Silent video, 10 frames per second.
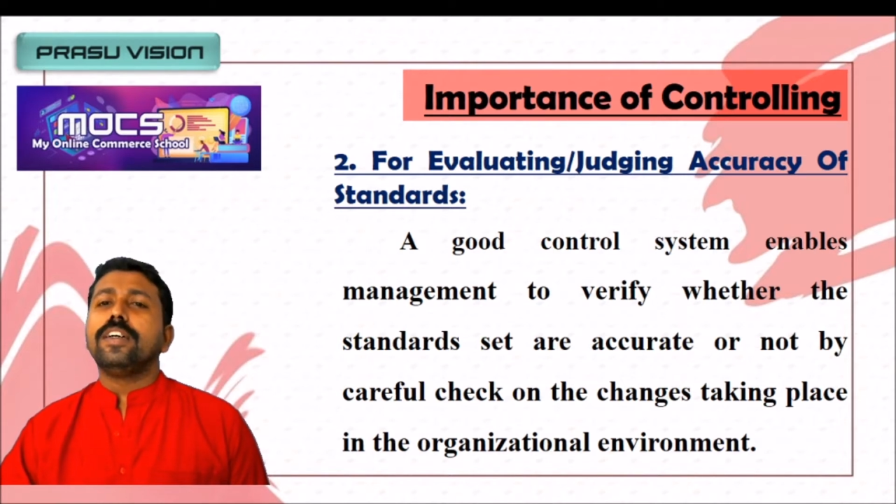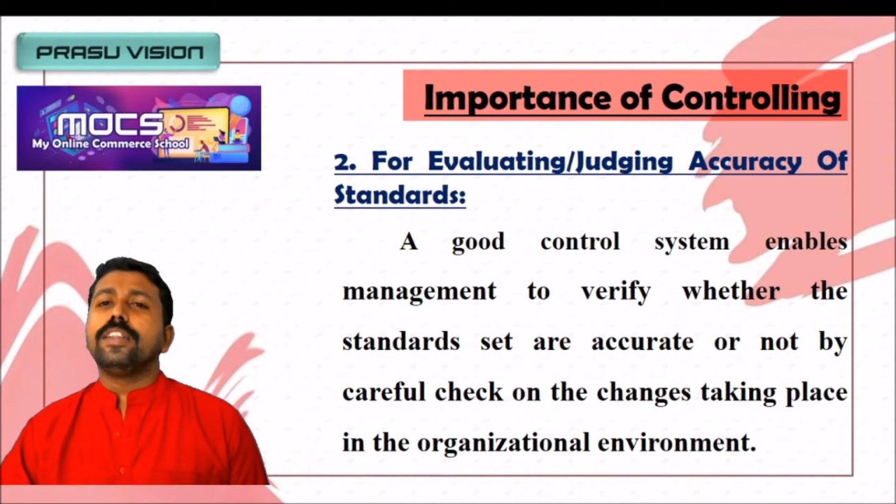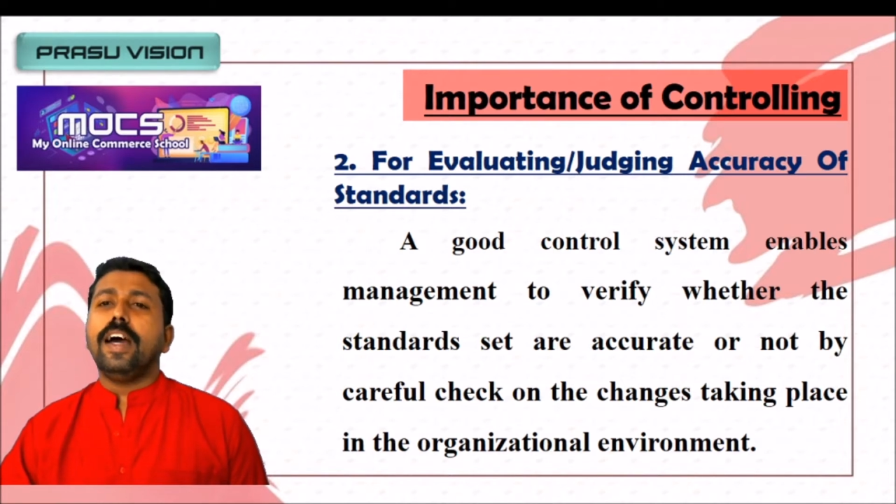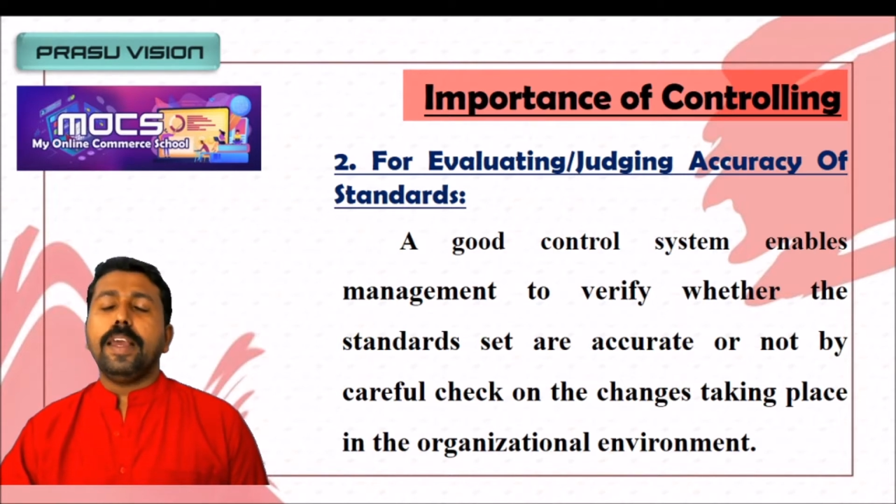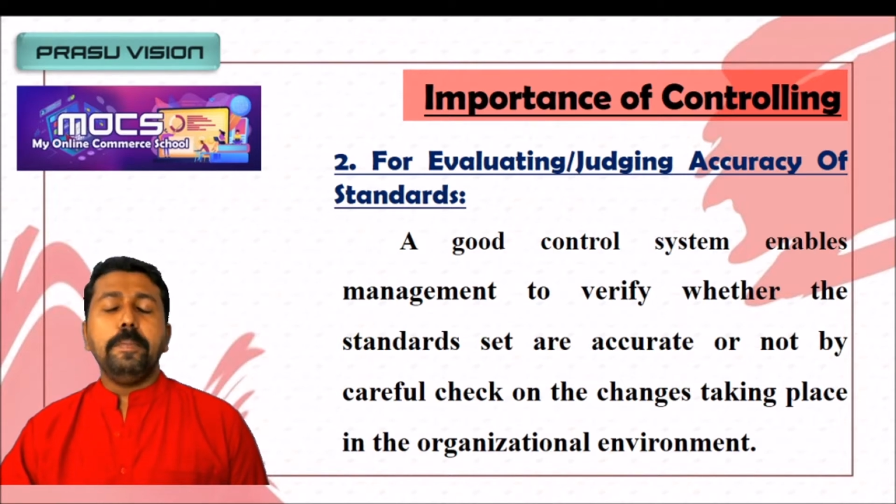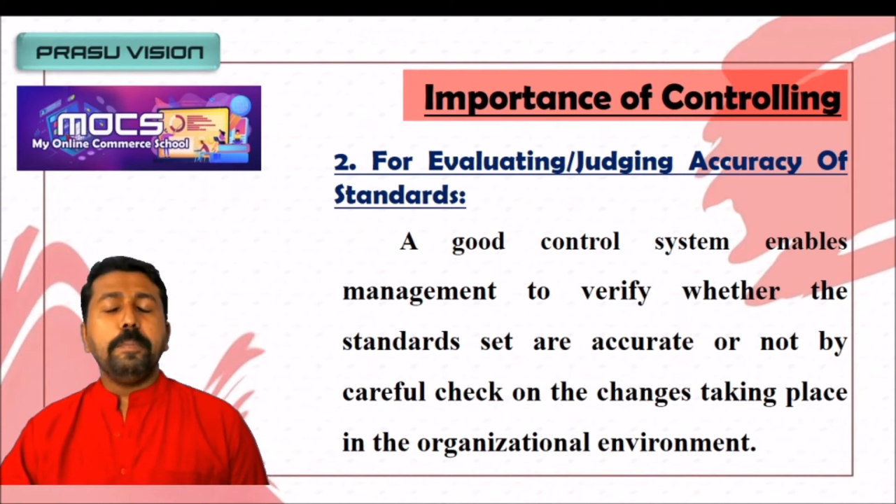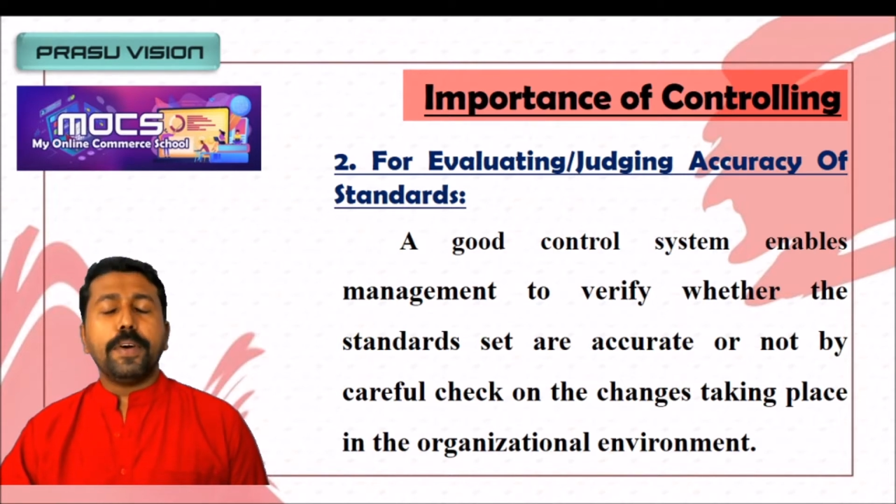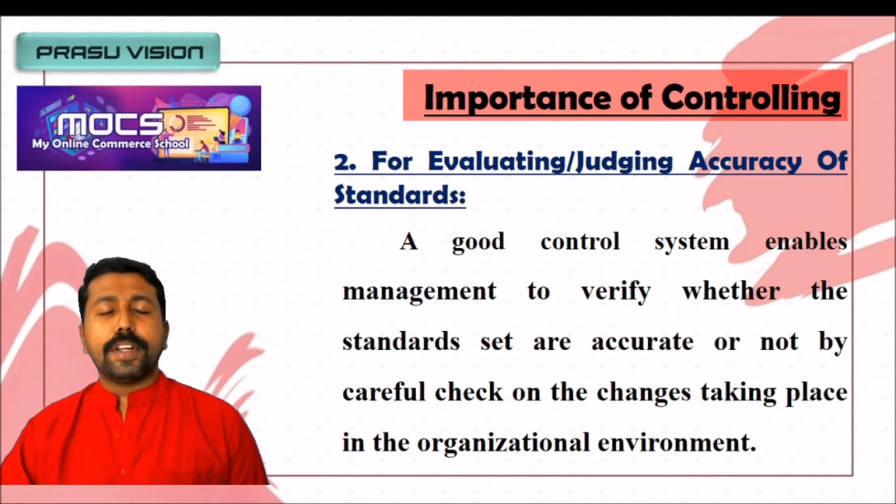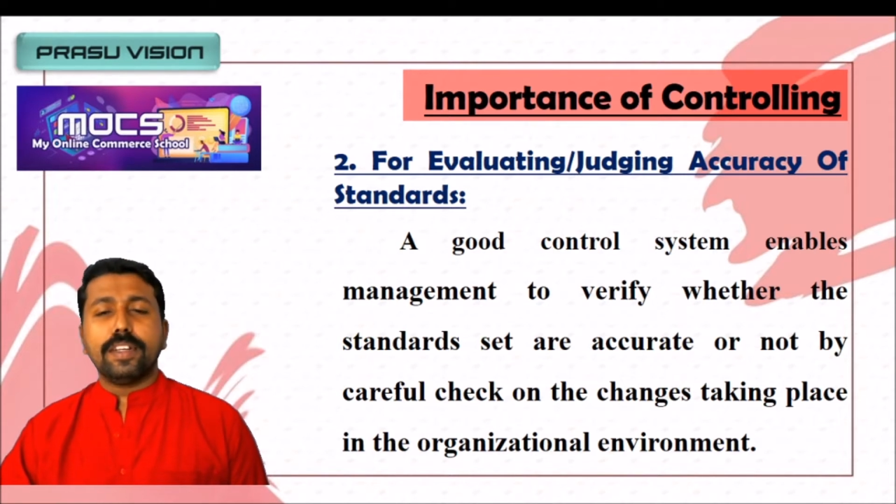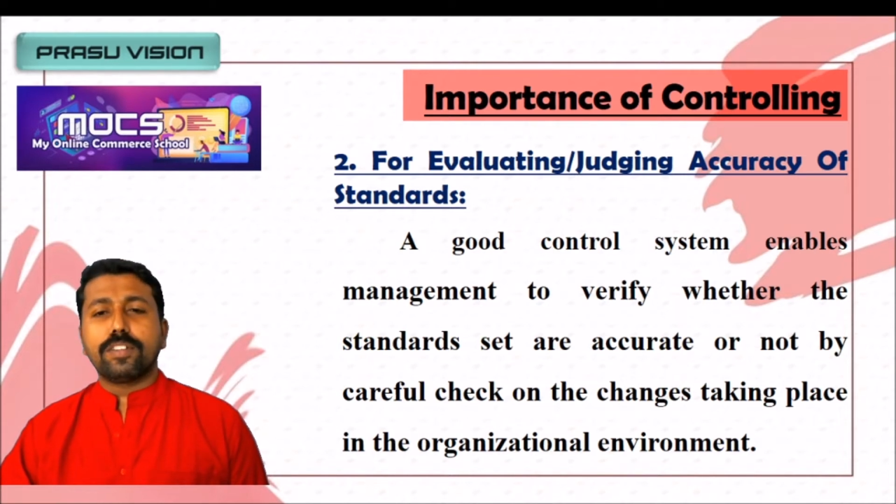the
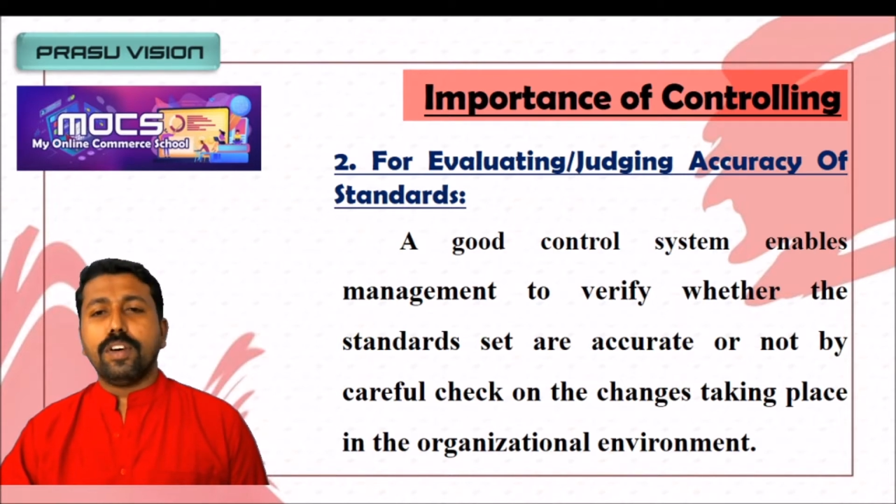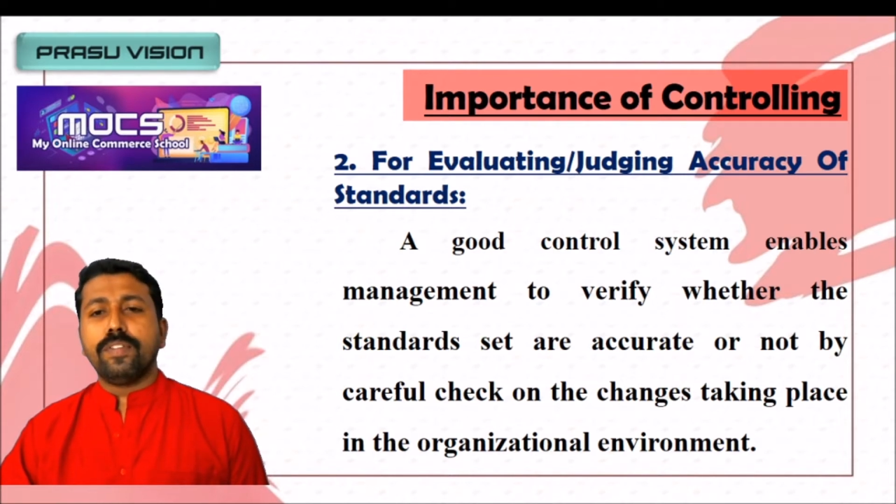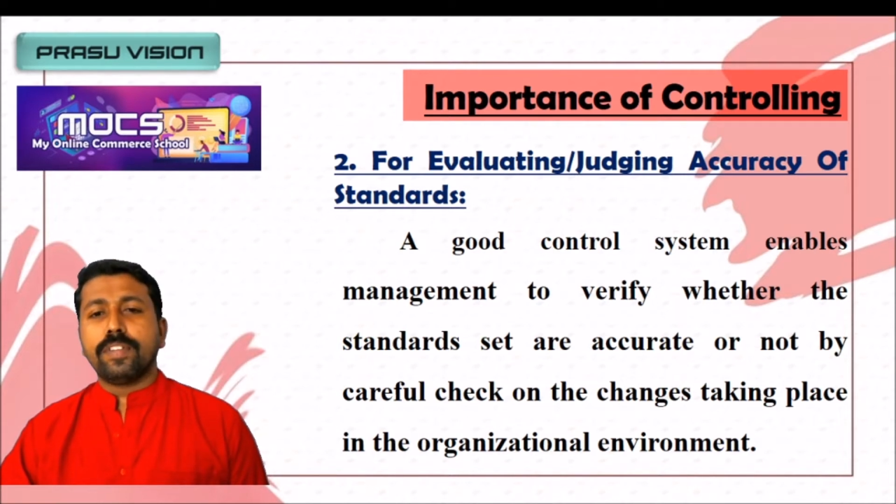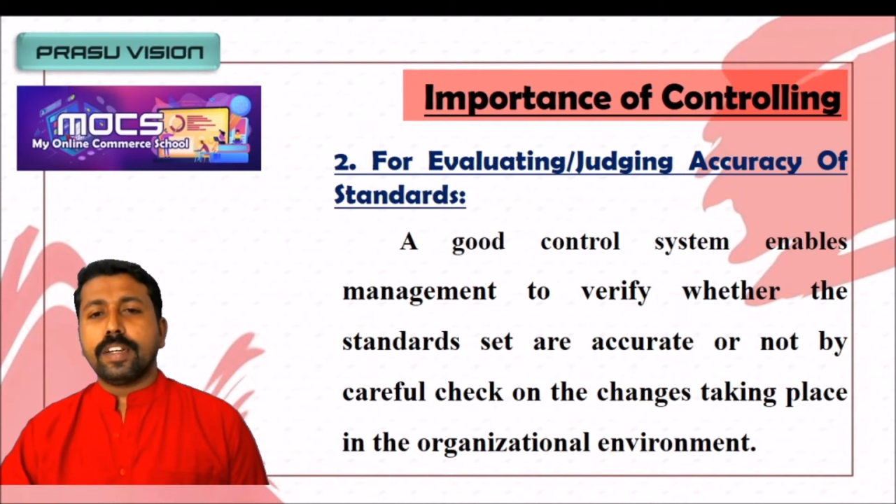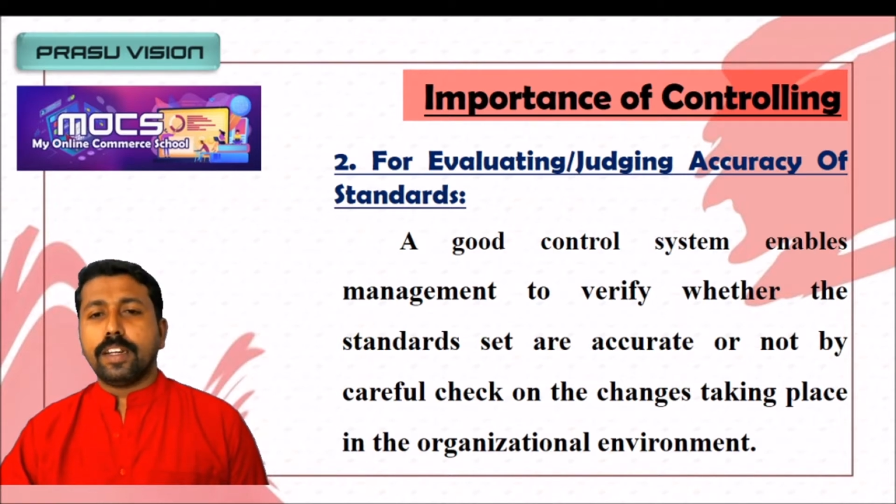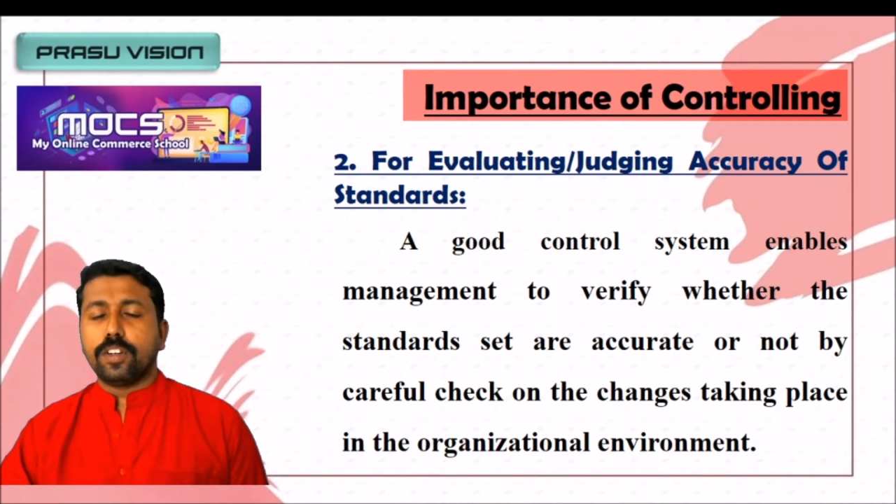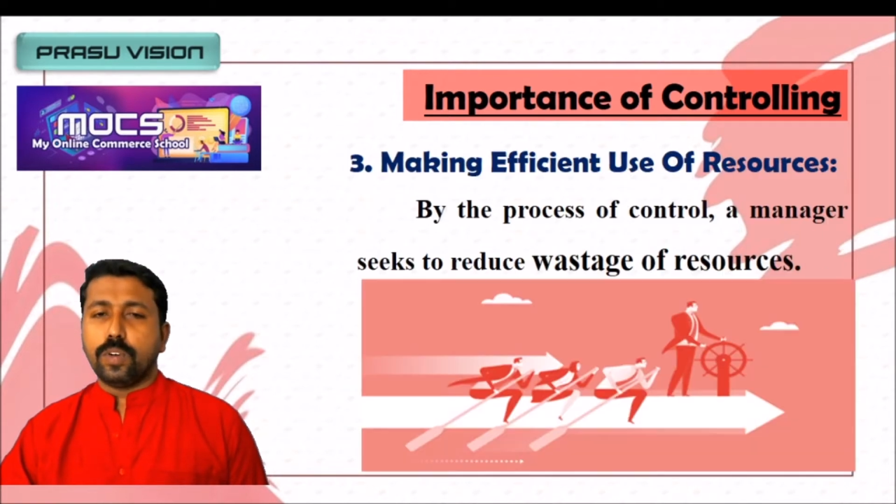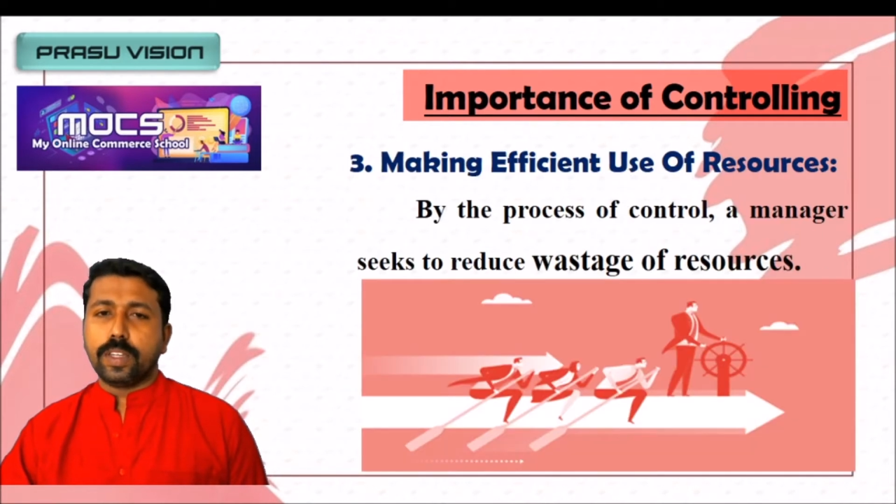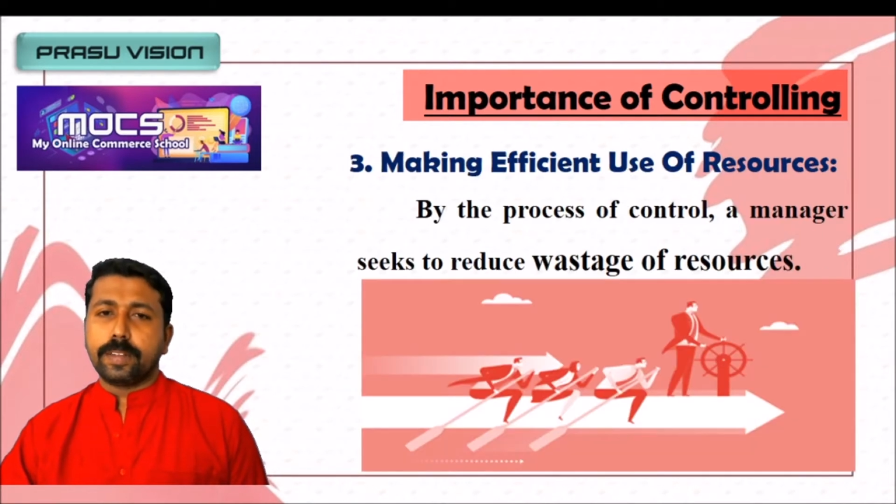importance of controlling.